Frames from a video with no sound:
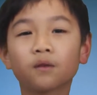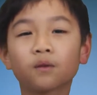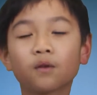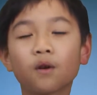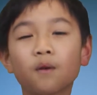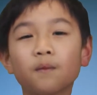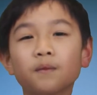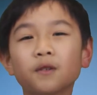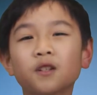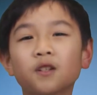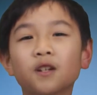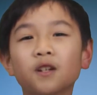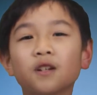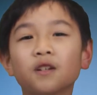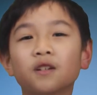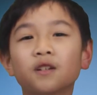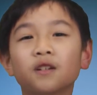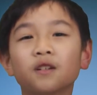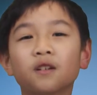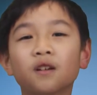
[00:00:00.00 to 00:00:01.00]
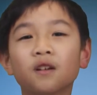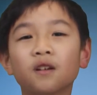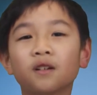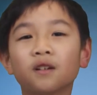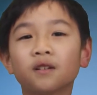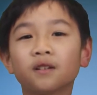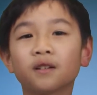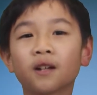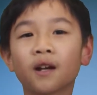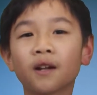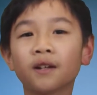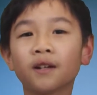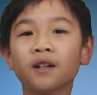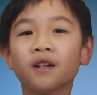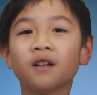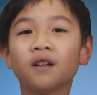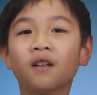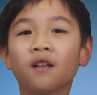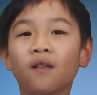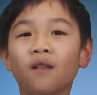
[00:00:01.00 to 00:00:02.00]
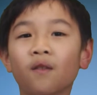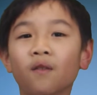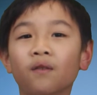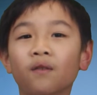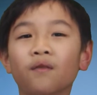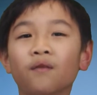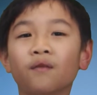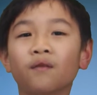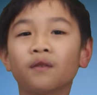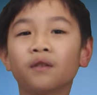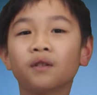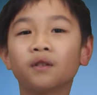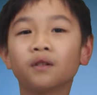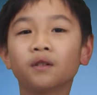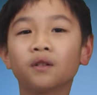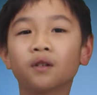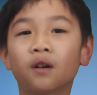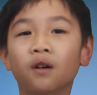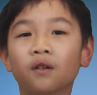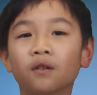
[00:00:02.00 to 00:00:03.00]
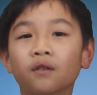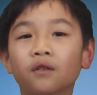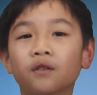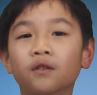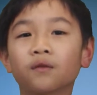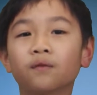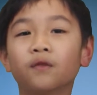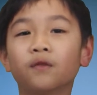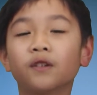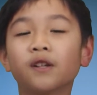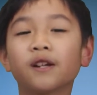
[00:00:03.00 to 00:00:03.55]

Tom's teaches Daddy dance, the